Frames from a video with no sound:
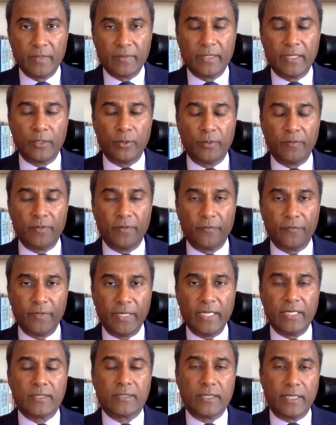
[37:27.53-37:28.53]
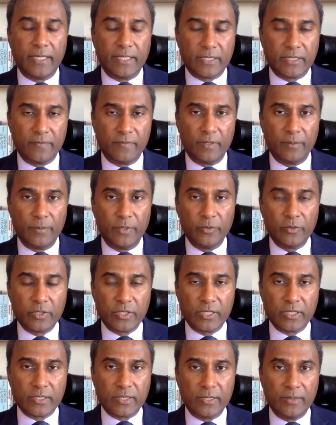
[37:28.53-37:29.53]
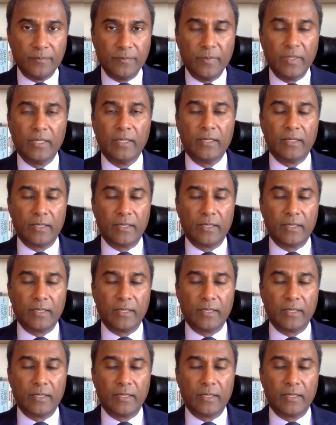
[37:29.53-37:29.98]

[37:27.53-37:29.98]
that you have a fake science of the immune system.